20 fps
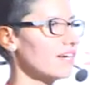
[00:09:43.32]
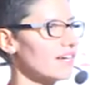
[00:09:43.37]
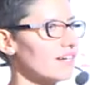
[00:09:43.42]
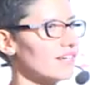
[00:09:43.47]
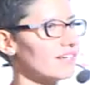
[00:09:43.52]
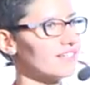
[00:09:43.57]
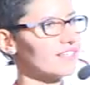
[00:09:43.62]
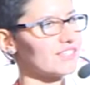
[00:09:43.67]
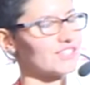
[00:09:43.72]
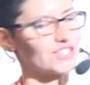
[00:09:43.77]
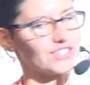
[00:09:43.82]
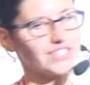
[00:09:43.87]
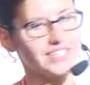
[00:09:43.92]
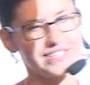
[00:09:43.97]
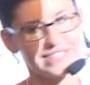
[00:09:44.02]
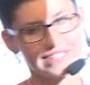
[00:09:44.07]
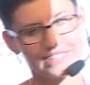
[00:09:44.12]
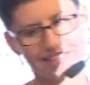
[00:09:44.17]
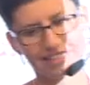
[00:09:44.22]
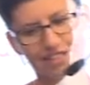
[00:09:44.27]
to
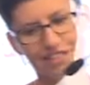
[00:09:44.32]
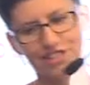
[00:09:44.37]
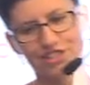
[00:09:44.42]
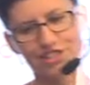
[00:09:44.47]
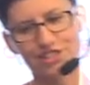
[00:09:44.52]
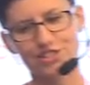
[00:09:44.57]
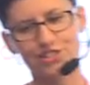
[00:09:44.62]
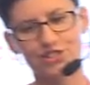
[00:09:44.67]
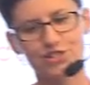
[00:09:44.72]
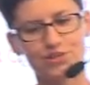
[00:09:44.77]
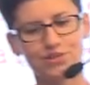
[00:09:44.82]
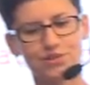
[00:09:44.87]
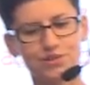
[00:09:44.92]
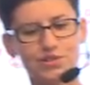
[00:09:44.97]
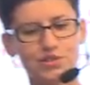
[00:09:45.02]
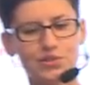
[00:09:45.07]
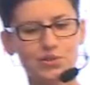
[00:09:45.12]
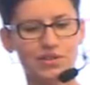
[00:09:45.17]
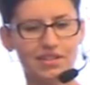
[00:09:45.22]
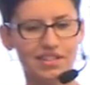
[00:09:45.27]
see what data
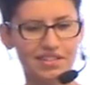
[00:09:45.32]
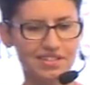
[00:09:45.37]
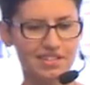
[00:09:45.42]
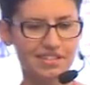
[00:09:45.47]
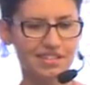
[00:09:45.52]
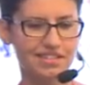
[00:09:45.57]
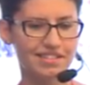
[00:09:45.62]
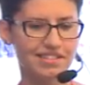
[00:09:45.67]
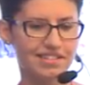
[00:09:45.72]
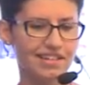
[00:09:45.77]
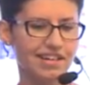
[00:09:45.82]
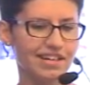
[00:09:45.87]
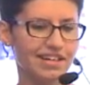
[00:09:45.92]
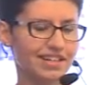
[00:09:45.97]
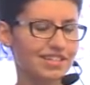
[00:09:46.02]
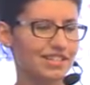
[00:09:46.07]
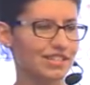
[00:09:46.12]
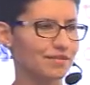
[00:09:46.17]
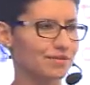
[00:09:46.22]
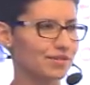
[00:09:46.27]
is
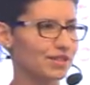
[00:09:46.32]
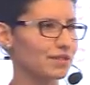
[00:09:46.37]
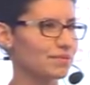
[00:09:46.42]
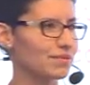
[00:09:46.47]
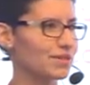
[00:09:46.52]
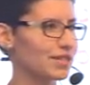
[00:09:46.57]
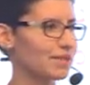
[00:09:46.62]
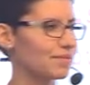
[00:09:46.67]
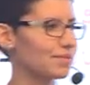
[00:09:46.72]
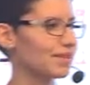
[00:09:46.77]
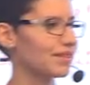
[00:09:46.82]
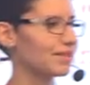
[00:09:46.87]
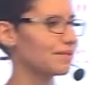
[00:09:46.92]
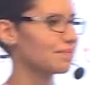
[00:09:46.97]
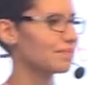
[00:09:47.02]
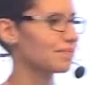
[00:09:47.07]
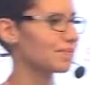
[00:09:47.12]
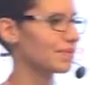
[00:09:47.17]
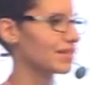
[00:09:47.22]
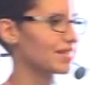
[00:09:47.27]
stored.
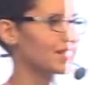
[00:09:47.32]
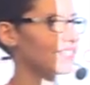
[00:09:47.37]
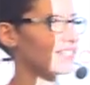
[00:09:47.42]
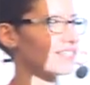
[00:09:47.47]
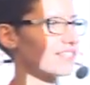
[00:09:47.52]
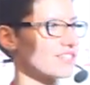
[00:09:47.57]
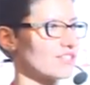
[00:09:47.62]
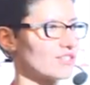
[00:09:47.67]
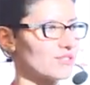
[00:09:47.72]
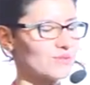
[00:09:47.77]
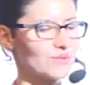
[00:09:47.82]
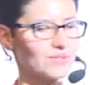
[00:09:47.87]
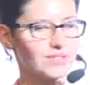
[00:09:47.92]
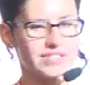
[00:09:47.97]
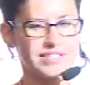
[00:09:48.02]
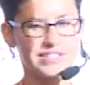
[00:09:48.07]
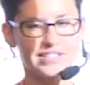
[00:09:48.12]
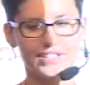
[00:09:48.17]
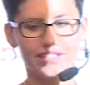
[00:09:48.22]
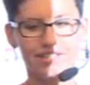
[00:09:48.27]
You would be better
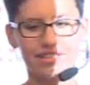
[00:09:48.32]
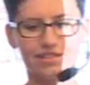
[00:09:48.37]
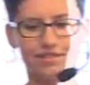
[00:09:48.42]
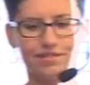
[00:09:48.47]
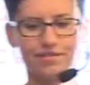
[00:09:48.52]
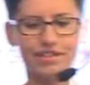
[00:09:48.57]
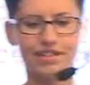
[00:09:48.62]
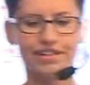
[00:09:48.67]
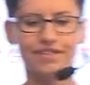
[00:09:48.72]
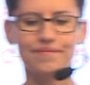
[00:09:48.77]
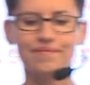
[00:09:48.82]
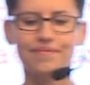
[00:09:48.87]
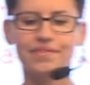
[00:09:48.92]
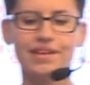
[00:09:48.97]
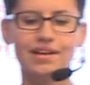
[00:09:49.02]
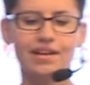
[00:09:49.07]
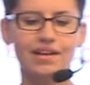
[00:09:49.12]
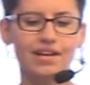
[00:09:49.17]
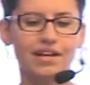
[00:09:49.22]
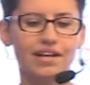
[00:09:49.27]
off
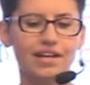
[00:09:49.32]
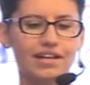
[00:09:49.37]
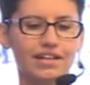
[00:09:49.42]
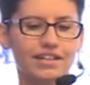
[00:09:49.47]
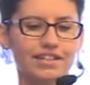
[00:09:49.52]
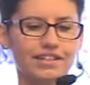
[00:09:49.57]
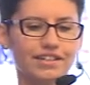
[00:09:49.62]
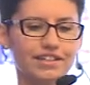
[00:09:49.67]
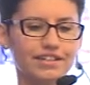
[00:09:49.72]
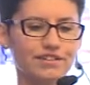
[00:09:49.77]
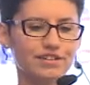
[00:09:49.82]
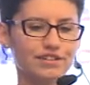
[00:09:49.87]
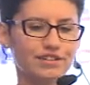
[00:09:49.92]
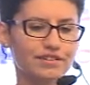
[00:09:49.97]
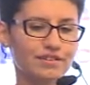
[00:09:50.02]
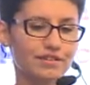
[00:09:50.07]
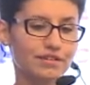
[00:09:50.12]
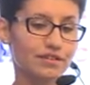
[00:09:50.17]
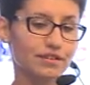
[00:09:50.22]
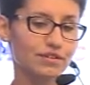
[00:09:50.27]
if you know
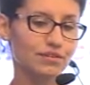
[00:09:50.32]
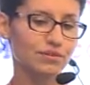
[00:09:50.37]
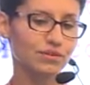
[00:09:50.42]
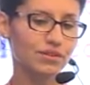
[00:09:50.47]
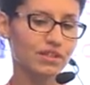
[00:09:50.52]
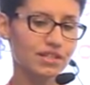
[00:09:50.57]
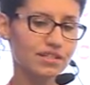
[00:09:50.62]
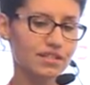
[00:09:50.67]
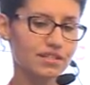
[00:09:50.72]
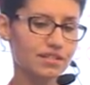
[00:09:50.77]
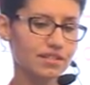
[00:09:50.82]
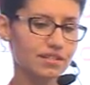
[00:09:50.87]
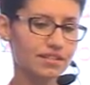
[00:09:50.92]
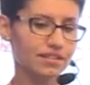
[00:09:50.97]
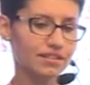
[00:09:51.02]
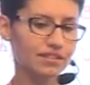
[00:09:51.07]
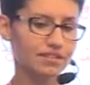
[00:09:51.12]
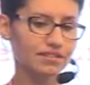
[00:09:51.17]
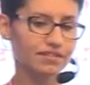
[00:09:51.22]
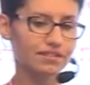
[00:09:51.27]
SQL, even
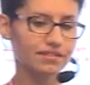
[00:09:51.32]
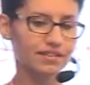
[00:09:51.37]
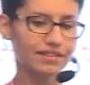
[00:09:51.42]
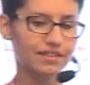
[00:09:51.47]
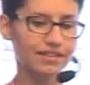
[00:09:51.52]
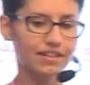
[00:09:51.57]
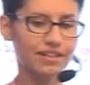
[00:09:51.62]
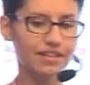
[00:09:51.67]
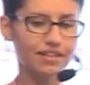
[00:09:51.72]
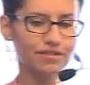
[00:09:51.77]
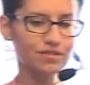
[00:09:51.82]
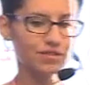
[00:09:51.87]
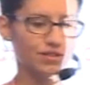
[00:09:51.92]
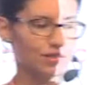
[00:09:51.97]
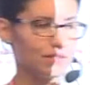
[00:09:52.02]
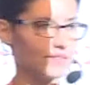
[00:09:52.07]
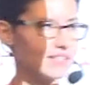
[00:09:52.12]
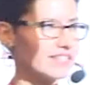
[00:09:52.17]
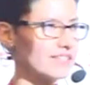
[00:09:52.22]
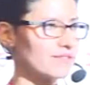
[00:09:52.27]
though these are
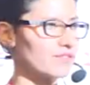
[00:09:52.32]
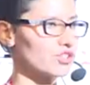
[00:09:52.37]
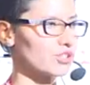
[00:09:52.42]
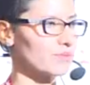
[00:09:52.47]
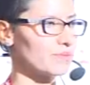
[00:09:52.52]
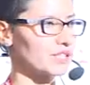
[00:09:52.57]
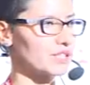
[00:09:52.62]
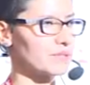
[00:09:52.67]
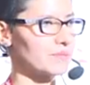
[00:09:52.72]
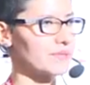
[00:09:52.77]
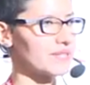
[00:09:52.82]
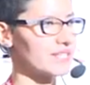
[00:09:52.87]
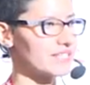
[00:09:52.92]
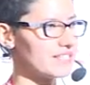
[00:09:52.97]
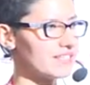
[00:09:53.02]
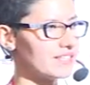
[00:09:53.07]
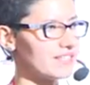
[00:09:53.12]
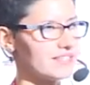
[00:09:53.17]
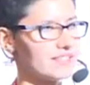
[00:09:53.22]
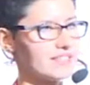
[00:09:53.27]
simple
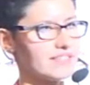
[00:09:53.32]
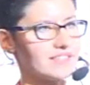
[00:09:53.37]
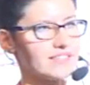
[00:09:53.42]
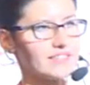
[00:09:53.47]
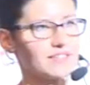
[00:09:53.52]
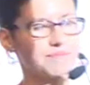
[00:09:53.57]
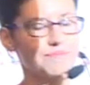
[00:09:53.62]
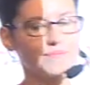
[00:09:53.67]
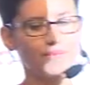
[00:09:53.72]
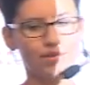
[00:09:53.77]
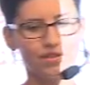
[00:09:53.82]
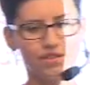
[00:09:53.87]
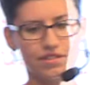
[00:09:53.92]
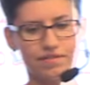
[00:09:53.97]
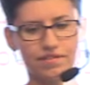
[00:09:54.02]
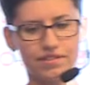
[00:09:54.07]
commands.